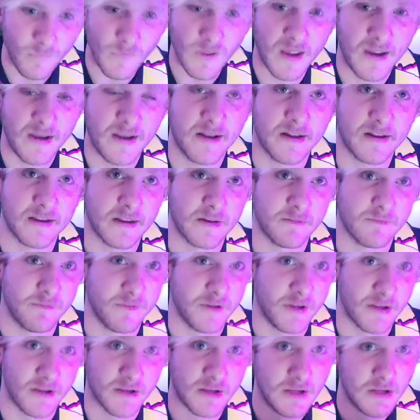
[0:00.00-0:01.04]
and it can
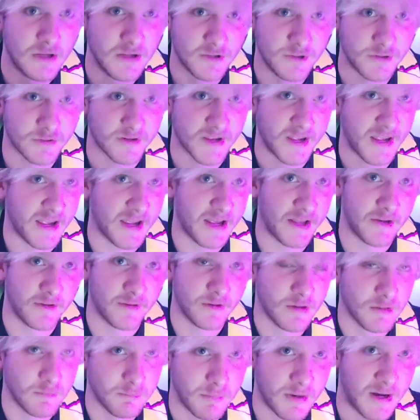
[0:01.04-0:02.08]
fit your can,
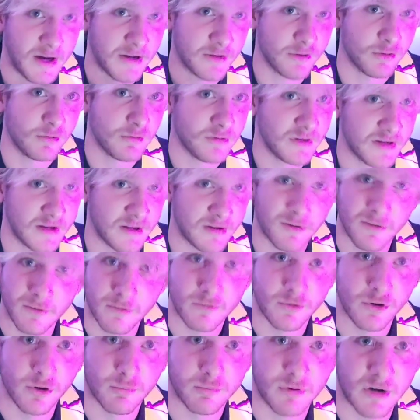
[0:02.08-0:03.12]
bottle in it,
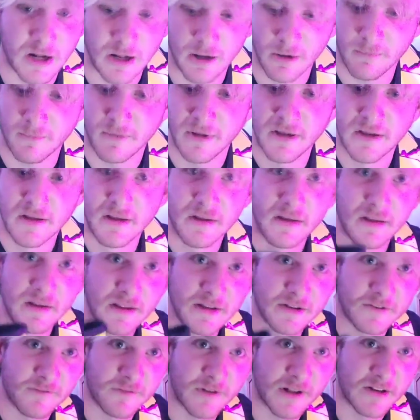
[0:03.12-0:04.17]
no problem.
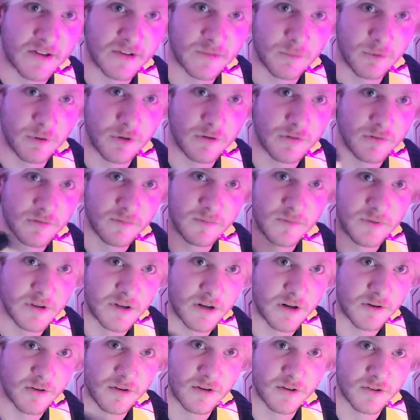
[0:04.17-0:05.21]
It's flexible, you
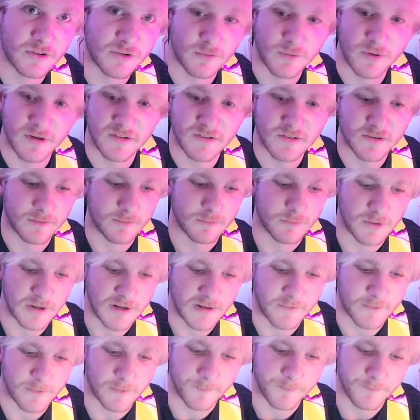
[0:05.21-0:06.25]
know, you can squeeze it,
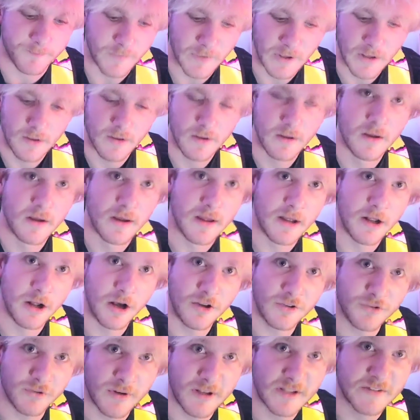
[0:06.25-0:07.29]
whatever. And it
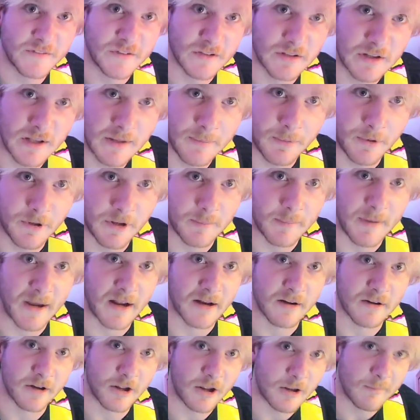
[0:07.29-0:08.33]
also has this clip on the
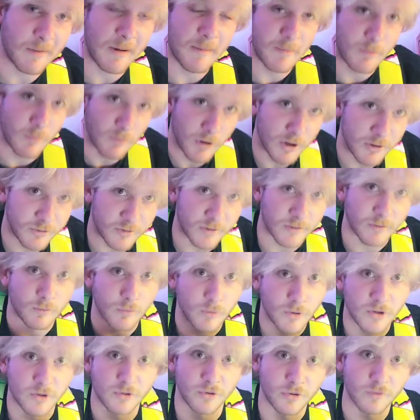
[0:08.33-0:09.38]
back. Now you might be wondering,
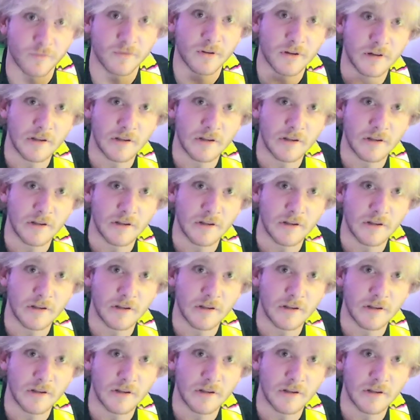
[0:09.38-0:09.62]
what do you do with the